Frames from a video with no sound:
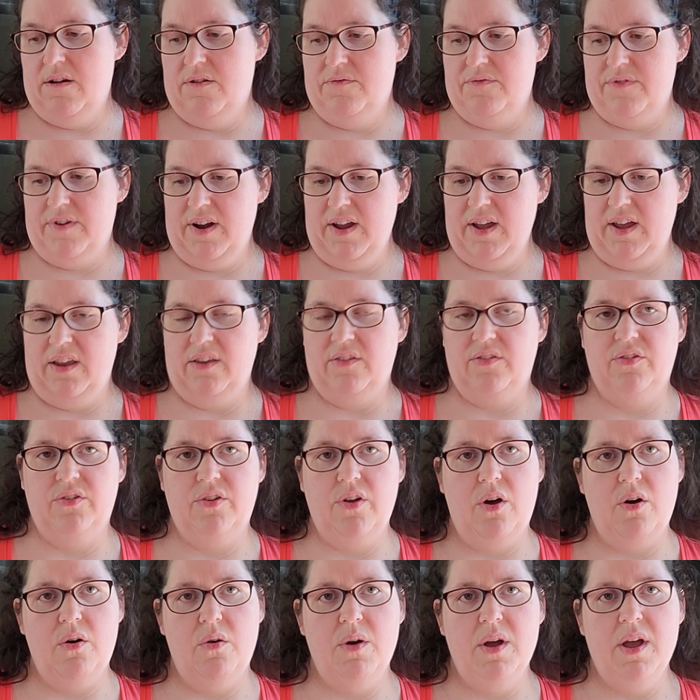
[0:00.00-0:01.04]
All right,
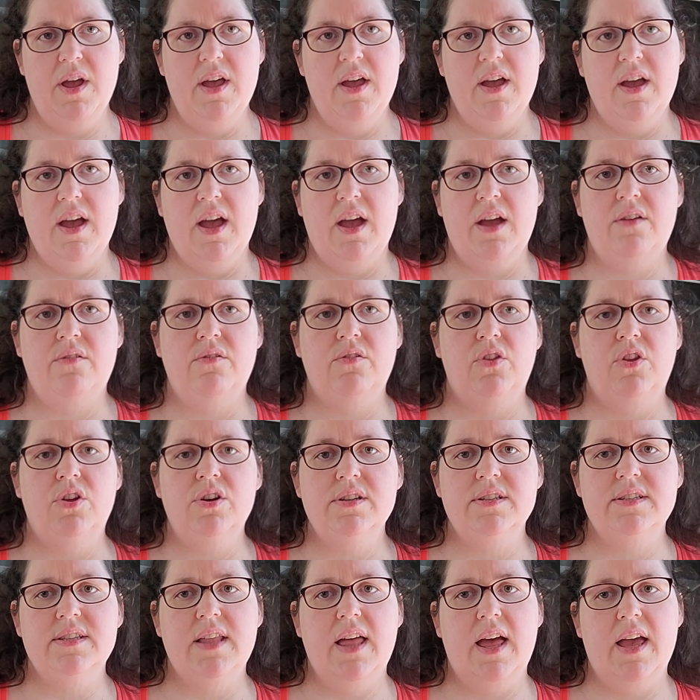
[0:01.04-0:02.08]
so it
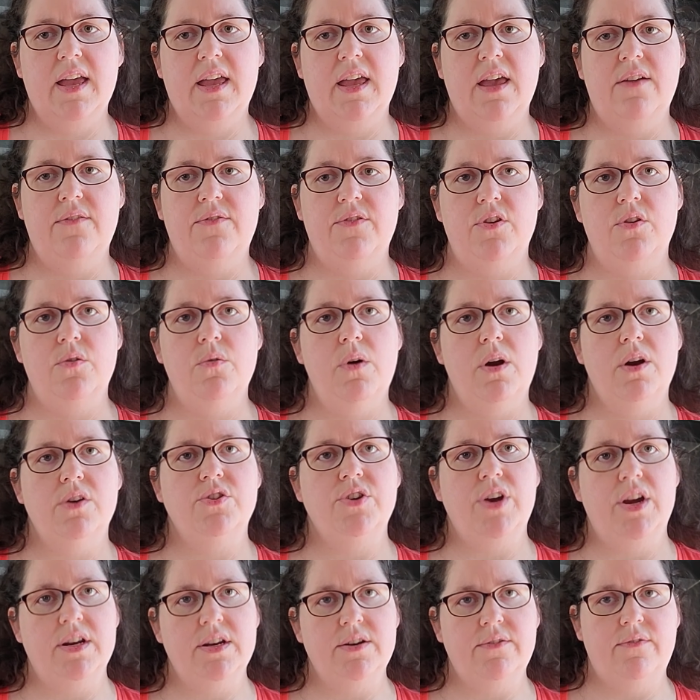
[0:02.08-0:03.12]
looks like if you are
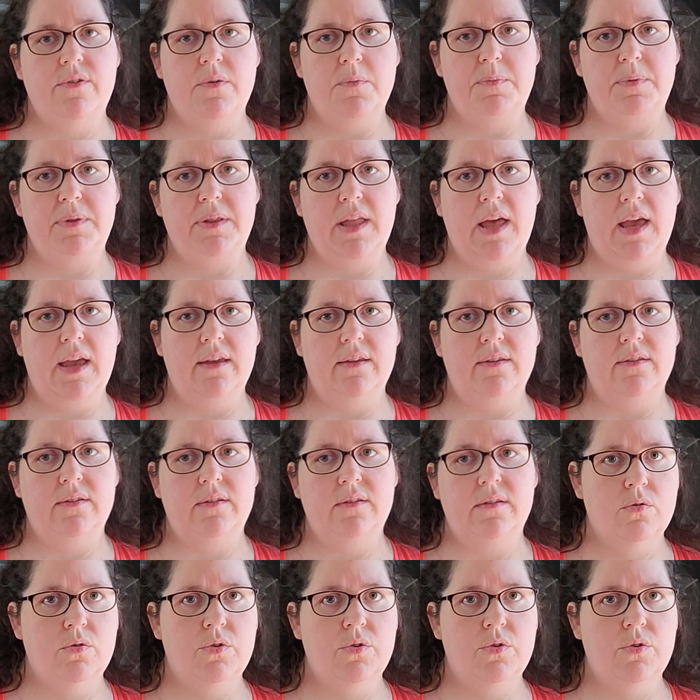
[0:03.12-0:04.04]
trying to replace